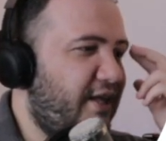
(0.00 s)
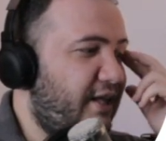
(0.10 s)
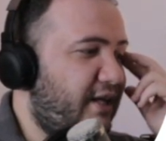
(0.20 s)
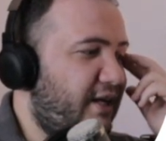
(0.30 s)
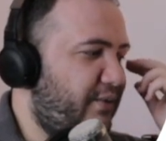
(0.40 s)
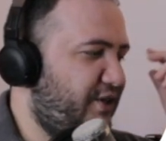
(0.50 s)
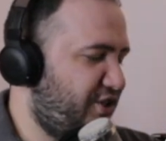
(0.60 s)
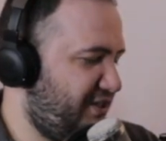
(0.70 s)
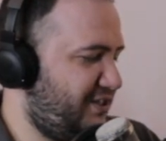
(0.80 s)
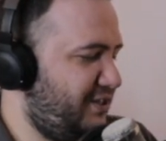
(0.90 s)
which
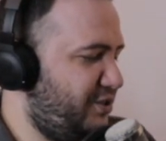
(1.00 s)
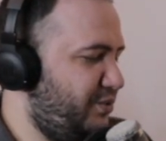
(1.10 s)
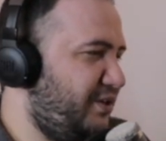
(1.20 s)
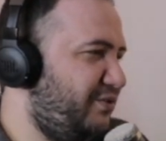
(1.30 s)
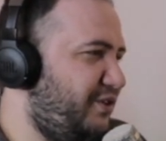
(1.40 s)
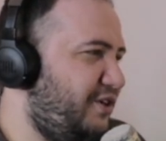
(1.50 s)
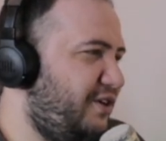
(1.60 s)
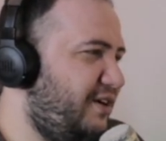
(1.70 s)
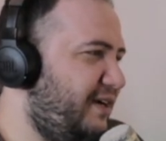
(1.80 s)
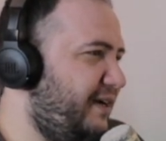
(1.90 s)
is this one over
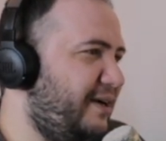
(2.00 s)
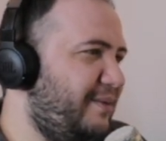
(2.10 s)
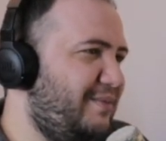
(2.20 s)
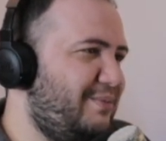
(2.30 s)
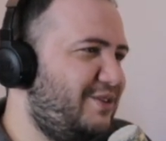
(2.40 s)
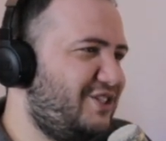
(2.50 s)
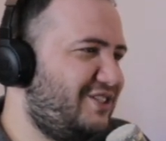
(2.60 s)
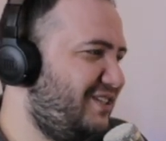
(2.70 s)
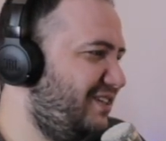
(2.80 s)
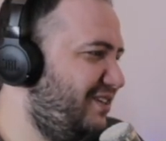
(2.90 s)
here. Let me
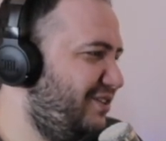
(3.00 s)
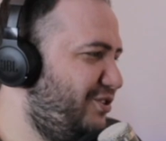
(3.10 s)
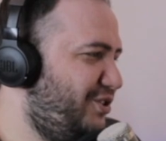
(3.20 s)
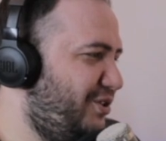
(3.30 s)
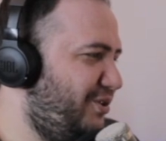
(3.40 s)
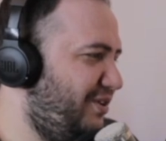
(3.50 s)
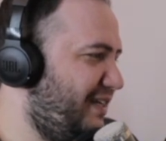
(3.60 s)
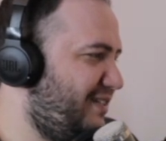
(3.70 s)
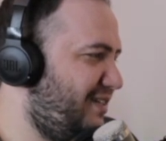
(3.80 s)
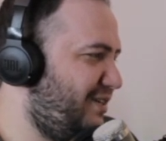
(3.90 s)
just show you
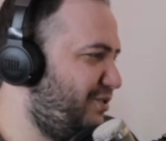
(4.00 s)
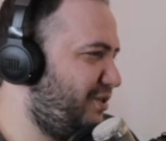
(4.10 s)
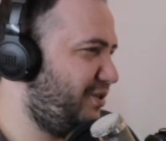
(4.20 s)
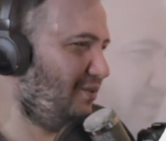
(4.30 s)
guys the intro.